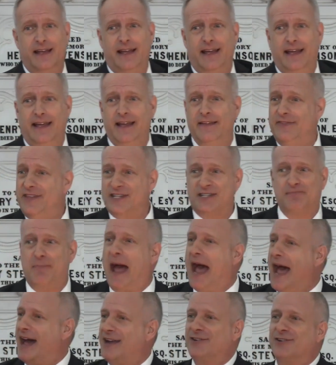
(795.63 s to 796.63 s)
And this
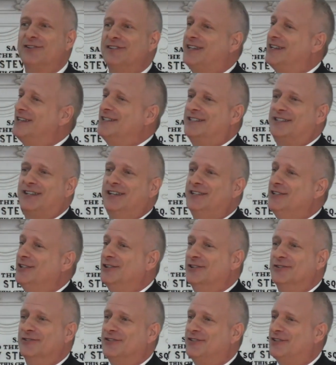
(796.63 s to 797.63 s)
pattern
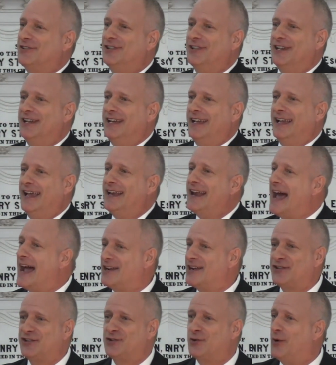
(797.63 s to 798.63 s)
continues in
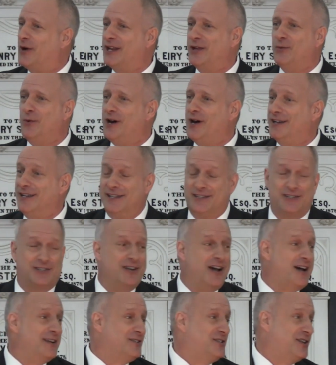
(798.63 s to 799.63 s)
Acts 21. It's
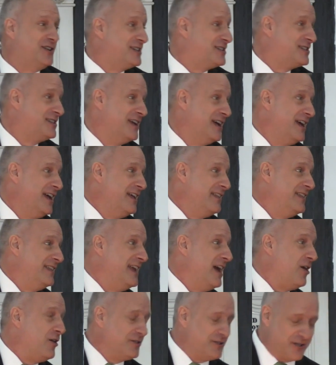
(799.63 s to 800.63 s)
not just the
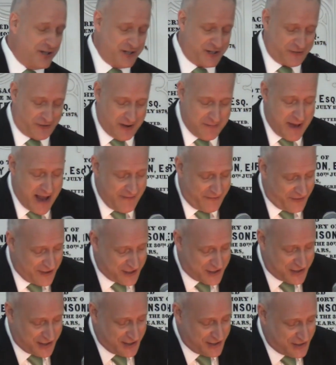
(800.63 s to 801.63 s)
elders from
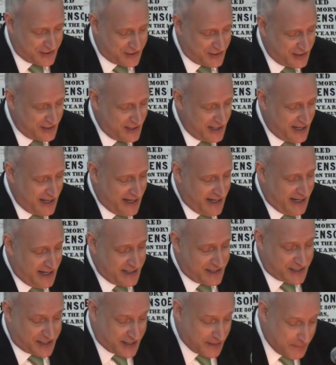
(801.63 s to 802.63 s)
Ephesus,
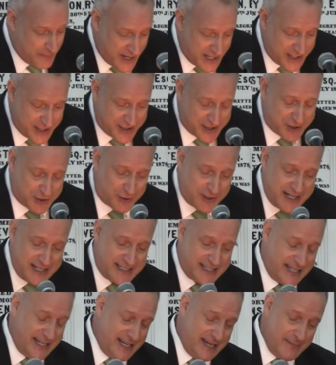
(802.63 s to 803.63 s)
it's the ministry
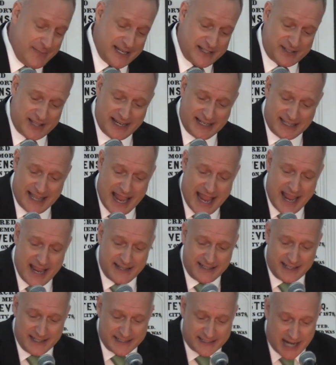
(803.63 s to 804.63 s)
team as they
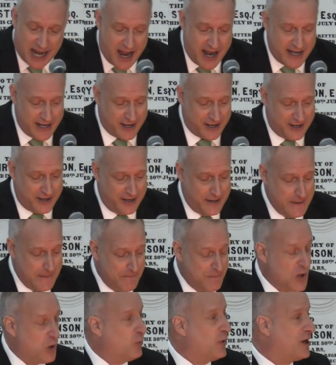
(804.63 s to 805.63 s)
land in Tyre.
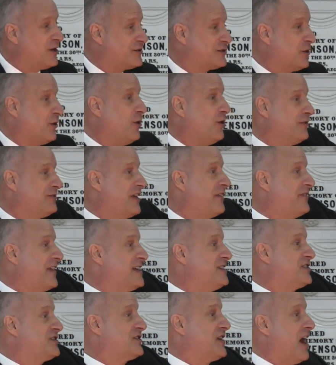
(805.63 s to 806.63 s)
We're told that they
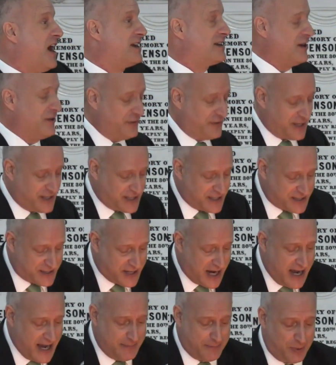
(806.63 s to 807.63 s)
sought out the
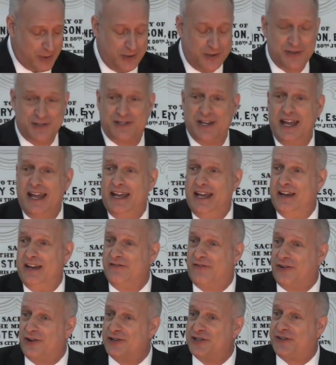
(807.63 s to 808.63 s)
disciples in
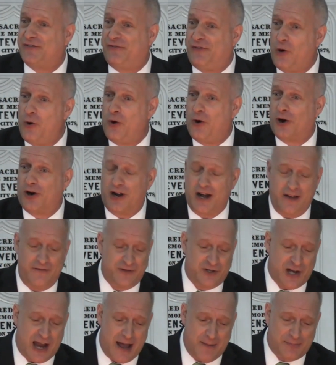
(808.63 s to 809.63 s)
verse 4 of
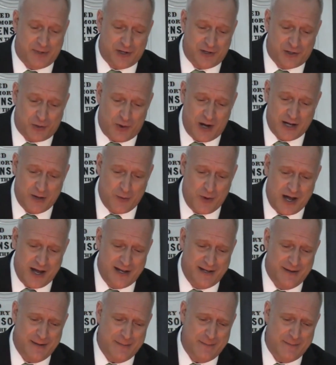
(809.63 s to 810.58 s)
chapter 21.